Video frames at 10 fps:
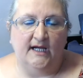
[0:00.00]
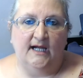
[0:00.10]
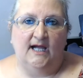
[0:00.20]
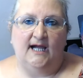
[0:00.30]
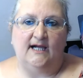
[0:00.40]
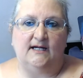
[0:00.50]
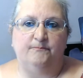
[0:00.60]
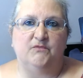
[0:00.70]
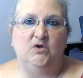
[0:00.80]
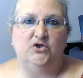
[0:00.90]

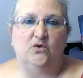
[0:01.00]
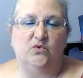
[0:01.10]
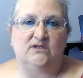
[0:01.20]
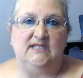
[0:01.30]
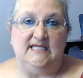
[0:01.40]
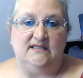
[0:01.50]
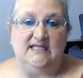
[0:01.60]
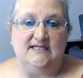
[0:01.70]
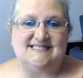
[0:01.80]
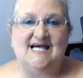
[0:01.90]
You know, with the
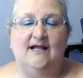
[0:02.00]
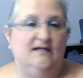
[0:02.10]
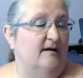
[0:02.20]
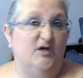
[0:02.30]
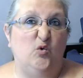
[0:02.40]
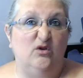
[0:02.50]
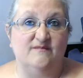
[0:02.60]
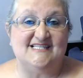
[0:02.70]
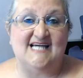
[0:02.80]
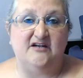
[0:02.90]
I want to call them
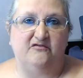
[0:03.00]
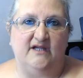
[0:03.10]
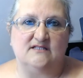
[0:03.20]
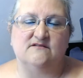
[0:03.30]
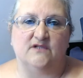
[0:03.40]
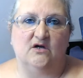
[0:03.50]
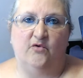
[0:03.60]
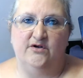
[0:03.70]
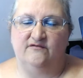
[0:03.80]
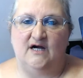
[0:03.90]
side effects of the
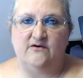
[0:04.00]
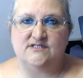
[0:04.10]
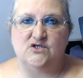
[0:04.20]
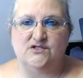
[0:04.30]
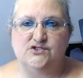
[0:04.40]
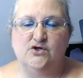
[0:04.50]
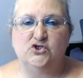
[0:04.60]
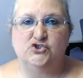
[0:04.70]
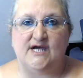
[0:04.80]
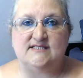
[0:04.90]
coronavirus. So it's not
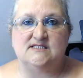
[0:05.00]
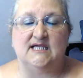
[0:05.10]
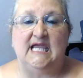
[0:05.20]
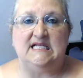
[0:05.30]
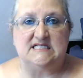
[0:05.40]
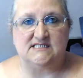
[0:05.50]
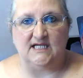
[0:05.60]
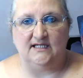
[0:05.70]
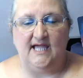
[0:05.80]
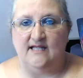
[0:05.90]
just the getting
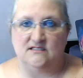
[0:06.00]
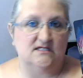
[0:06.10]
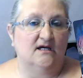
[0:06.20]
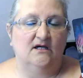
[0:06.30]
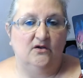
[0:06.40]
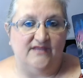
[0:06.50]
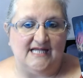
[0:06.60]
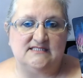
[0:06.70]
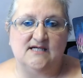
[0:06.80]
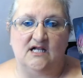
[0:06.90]
sick and that
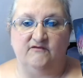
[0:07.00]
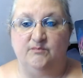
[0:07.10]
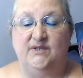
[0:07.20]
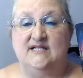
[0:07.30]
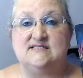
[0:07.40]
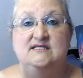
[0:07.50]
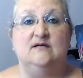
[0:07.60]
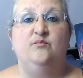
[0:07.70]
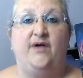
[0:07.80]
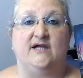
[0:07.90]
side of it, but it's the
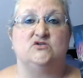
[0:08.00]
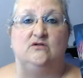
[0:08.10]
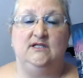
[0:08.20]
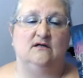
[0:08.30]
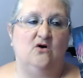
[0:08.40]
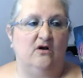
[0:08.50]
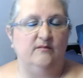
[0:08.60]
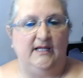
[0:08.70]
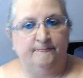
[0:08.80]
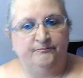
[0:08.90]
impact on the
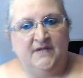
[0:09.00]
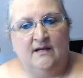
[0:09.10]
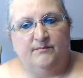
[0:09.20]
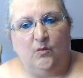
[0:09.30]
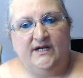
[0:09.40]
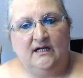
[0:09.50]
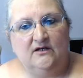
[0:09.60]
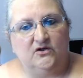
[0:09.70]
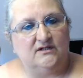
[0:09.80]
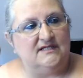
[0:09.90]
economy. But when I
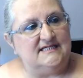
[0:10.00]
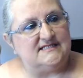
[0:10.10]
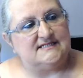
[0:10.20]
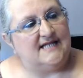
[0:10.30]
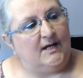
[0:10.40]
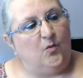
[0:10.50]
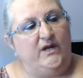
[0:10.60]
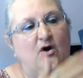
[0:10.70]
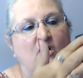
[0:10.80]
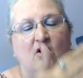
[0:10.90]
look at these, it's like we
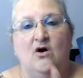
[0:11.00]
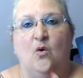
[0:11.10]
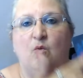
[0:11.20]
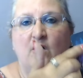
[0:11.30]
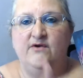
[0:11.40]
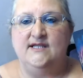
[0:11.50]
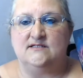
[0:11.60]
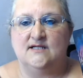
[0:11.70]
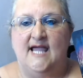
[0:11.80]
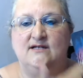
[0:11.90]
are worried
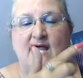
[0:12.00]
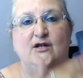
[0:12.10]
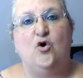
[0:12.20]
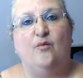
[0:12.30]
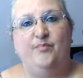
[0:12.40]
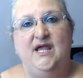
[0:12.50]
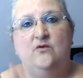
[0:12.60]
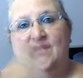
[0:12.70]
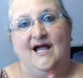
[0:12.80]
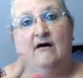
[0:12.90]
and
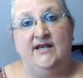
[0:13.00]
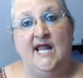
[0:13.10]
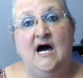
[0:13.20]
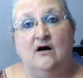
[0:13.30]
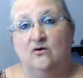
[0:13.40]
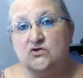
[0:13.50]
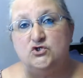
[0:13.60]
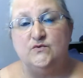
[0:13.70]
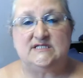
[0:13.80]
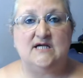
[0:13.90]
comparing our now to
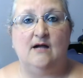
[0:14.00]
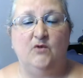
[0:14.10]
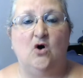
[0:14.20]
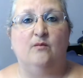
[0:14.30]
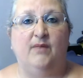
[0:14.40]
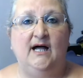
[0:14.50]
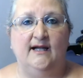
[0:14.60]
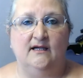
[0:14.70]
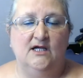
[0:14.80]
a time gone by.